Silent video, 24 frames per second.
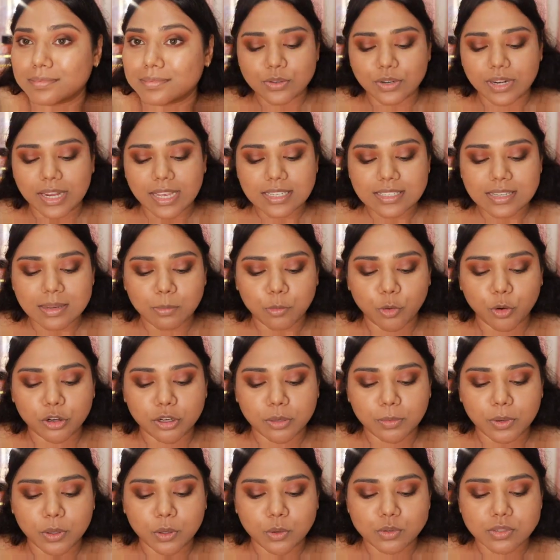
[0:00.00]
Next I'm going to
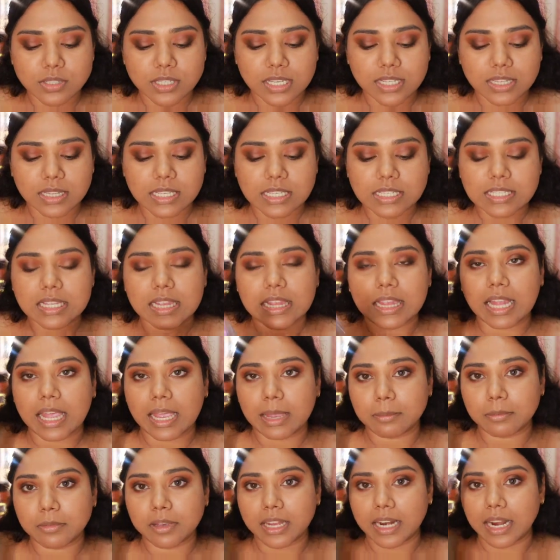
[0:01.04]
be using this
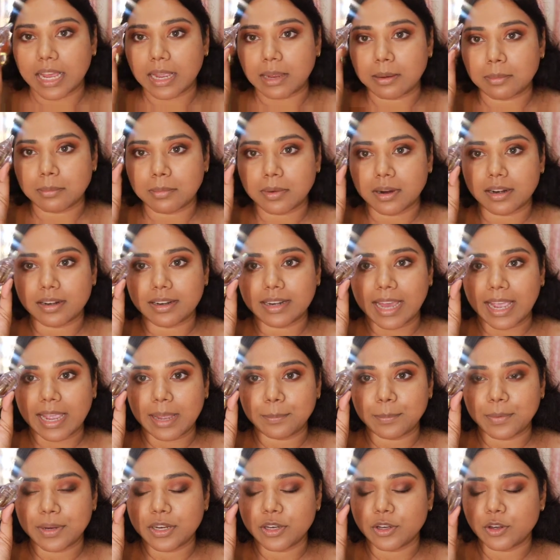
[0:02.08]
Lime Crime
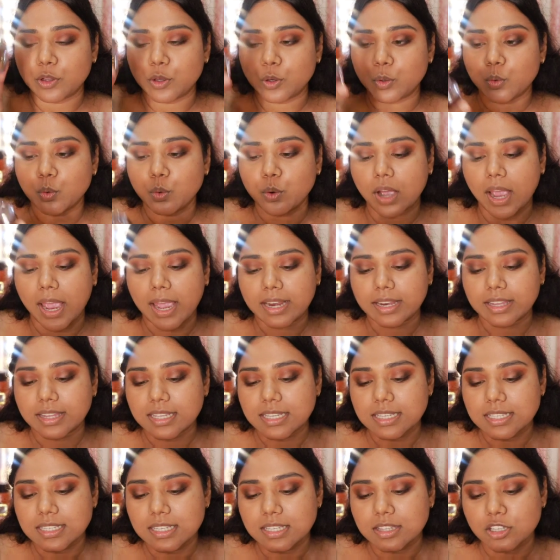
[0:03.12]
Diamond Dew, and
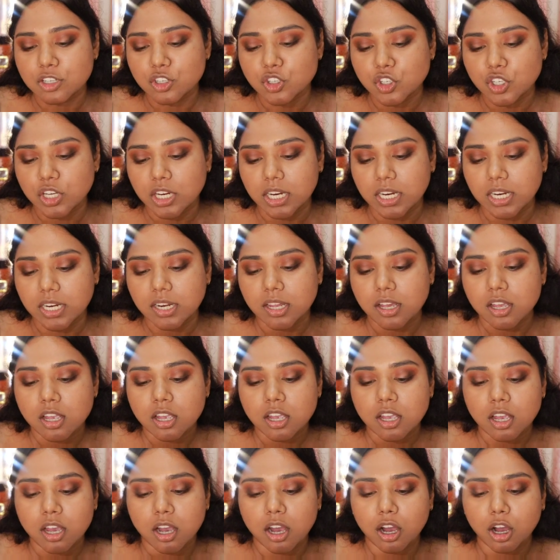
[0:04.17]
this is in the shade
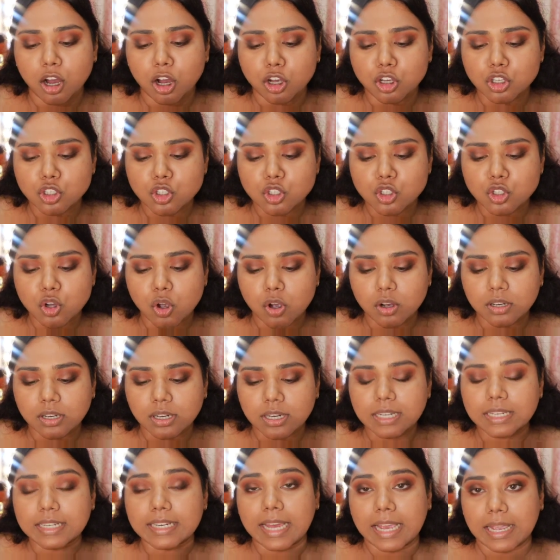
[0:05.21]

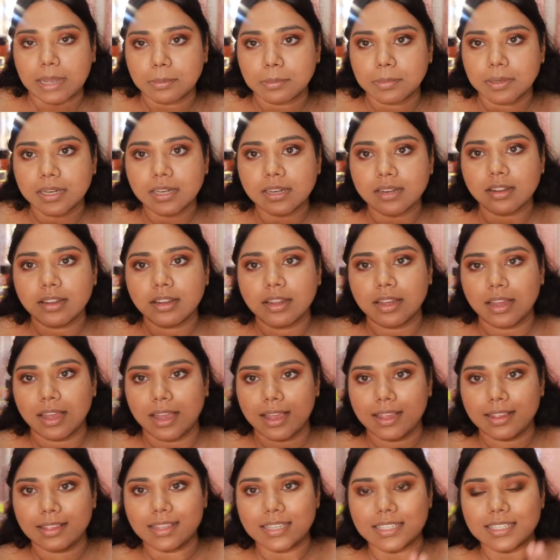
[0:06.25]
Chocolate Diamond,
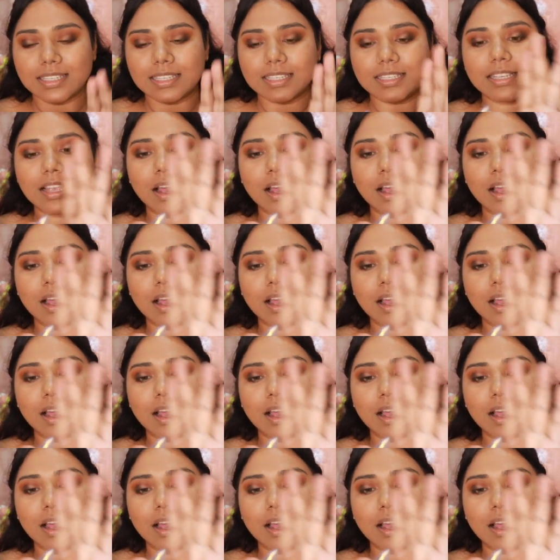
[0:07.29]
and this is